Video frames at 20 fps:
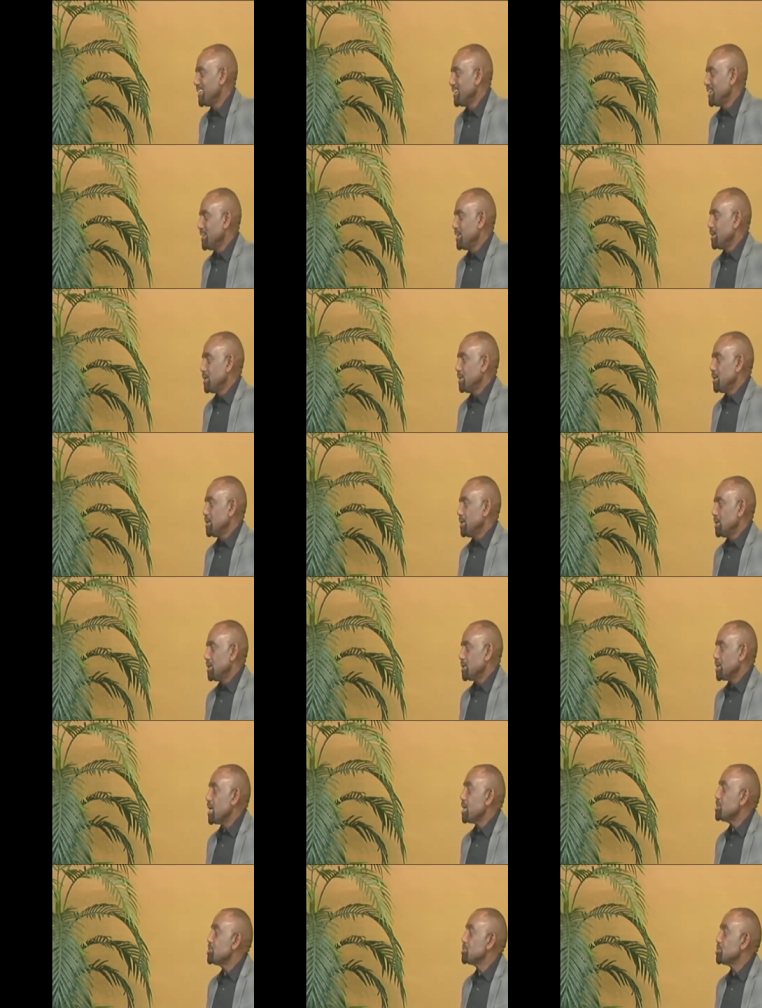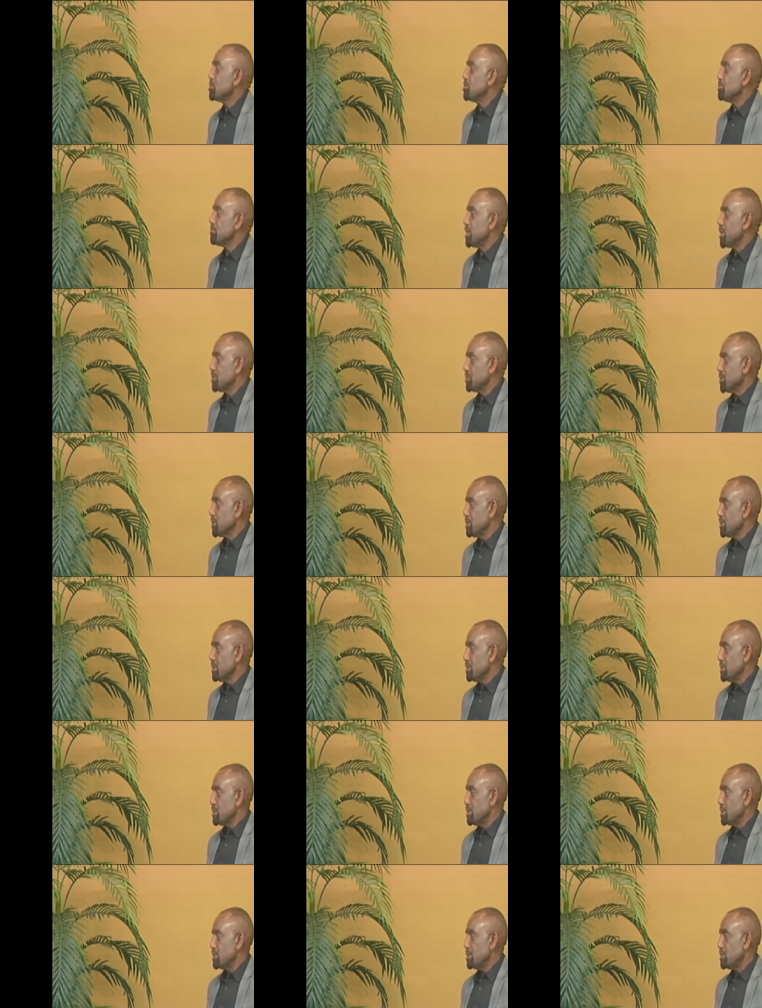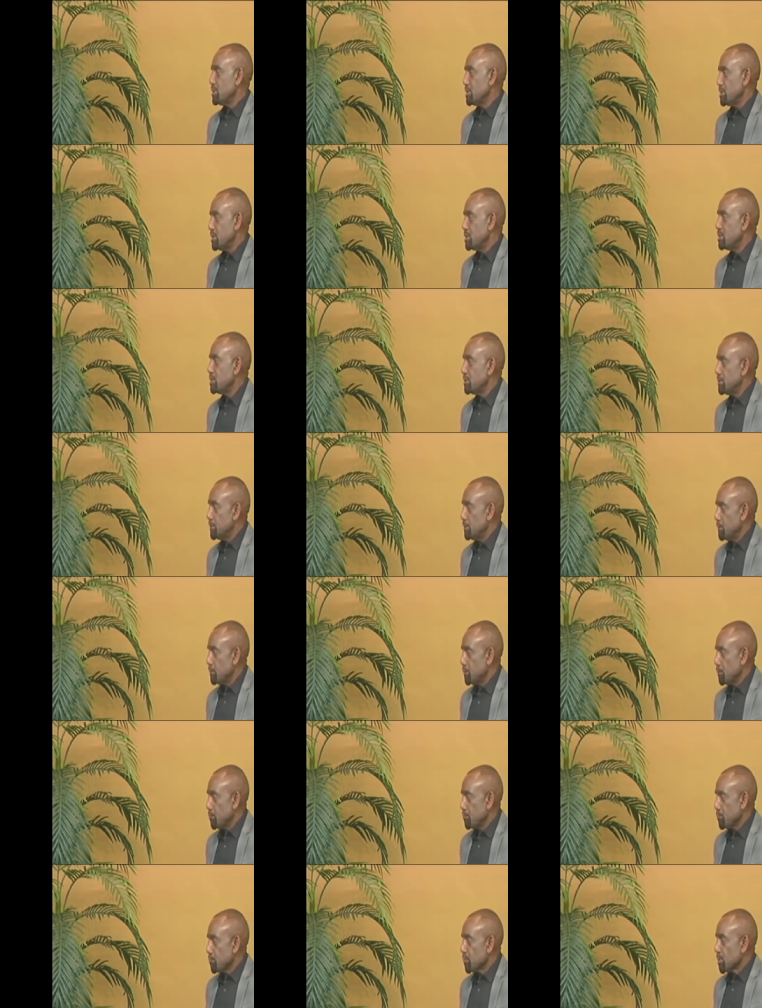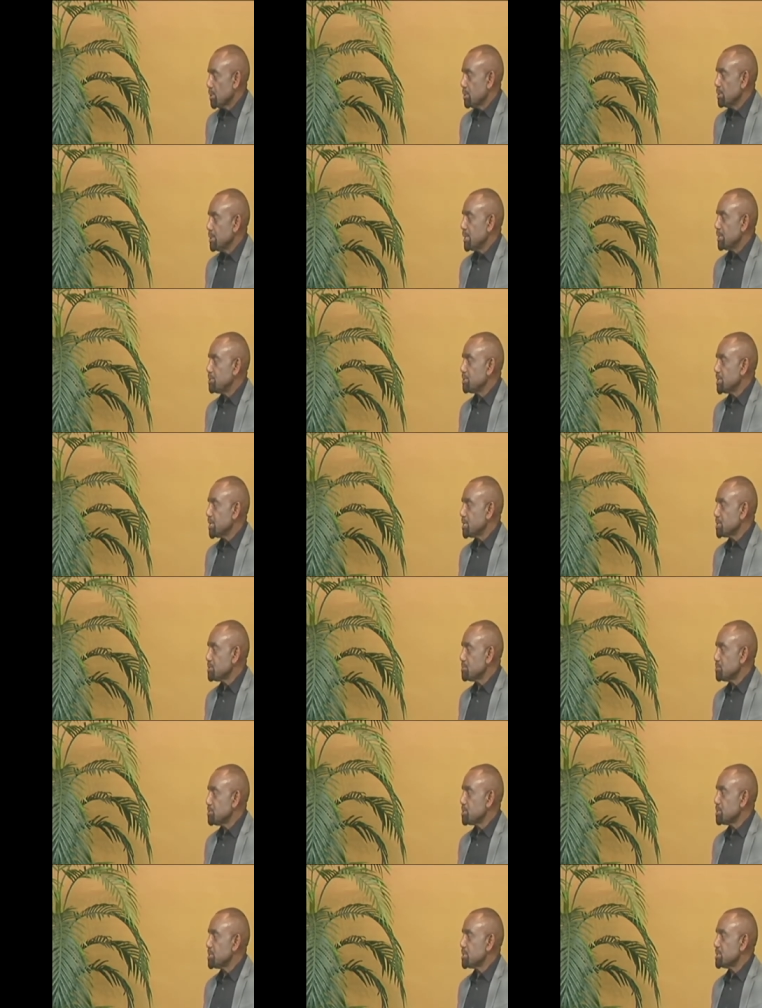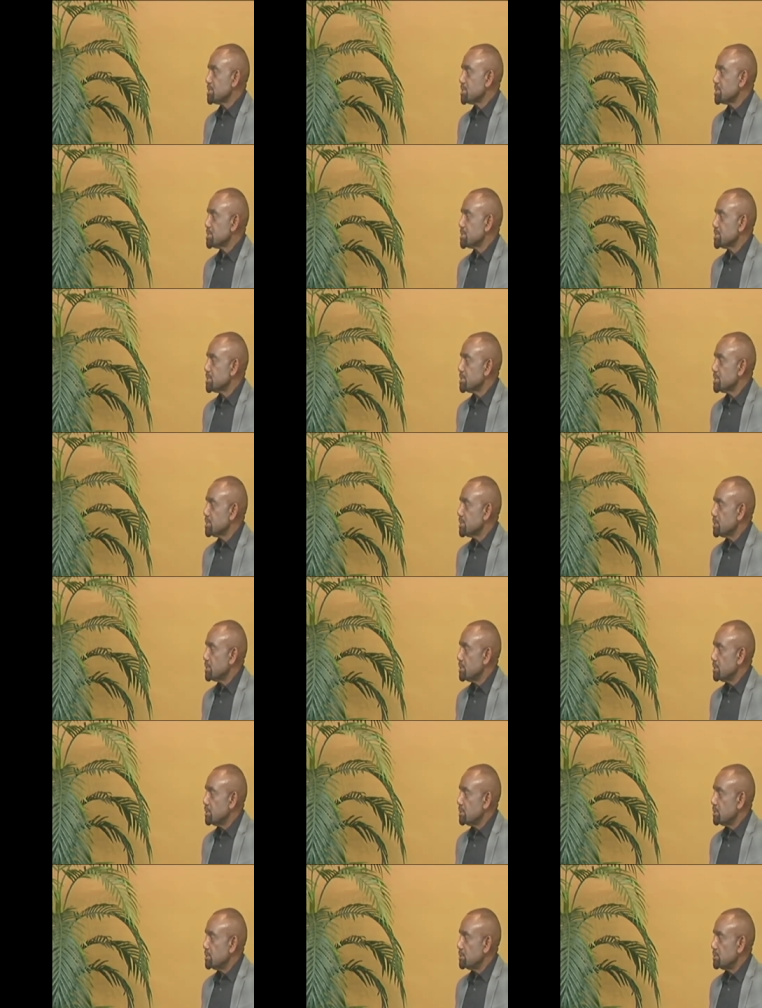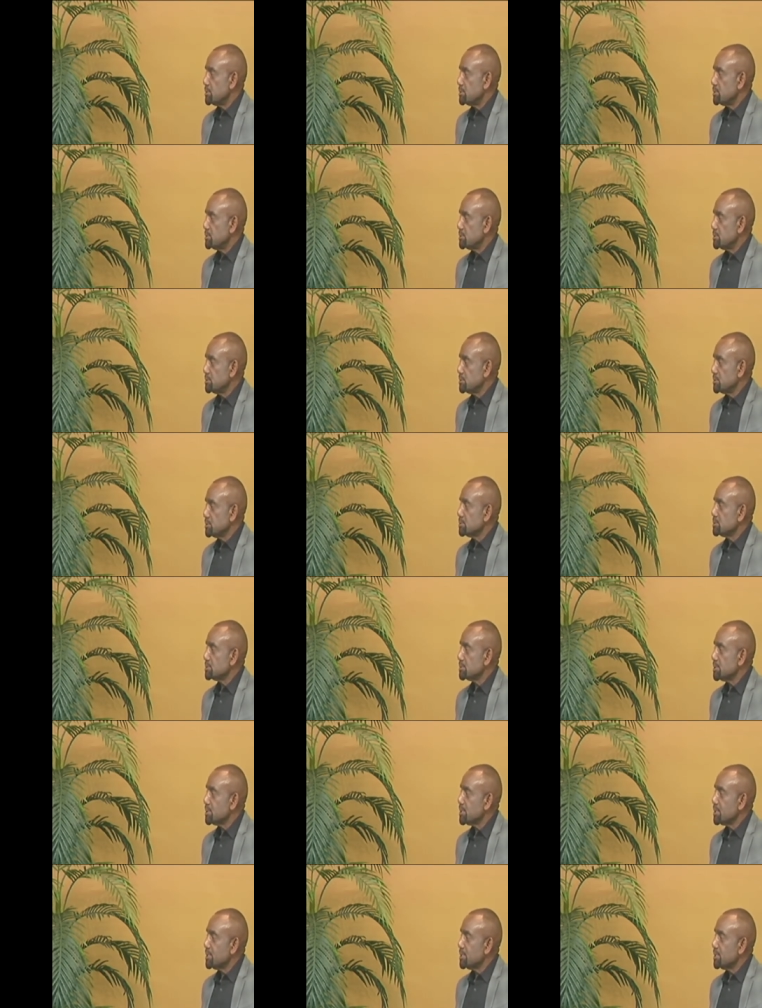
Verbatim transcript: um, nice shirt, by the way. Thank you. Um, you look like you got some sense. Cowboy Bob loaned it to me. Oh, okay.